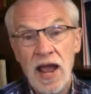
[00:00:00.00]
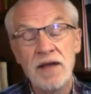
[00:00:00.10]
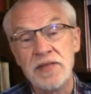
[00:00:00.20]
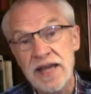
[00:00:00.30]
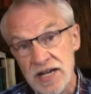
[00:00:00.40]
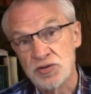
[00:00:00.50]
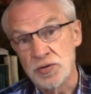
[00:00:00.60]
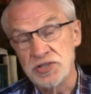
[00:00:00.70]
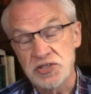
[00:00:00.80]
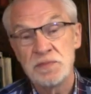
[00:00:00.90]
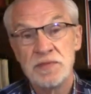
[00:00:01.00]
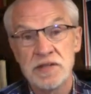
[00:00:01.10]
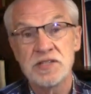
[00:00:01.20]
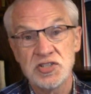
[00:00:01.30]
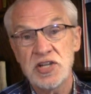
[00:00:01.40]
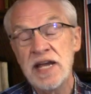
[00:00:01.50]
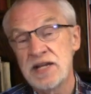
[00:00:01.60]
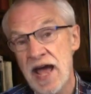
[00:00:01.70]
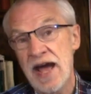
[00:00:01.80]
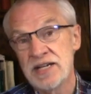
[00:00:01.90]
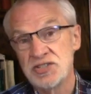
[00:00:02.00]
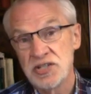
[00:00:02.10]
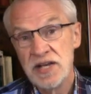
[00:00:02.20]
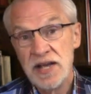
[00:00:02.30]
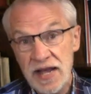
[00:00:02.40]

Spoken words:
and the interest that the state has